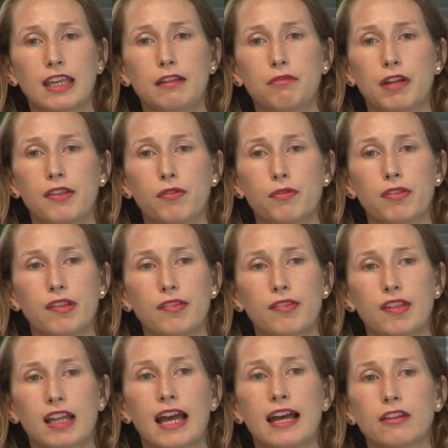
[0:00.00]
key resources
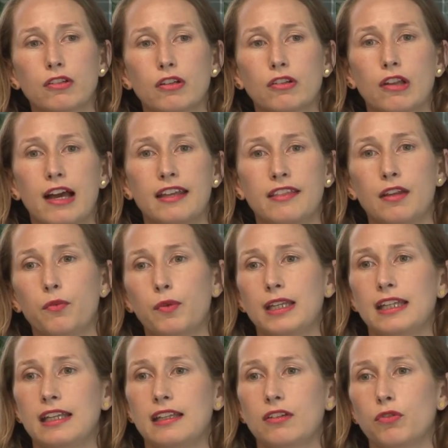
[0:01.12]
that aren't online that we
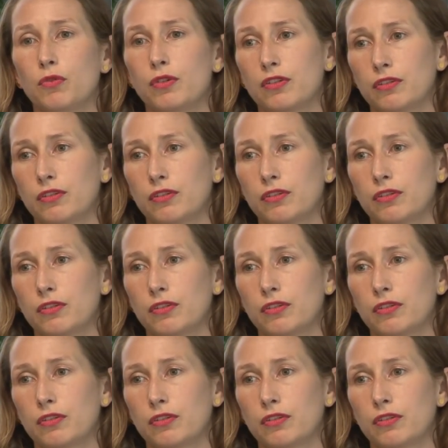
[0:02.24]
need in order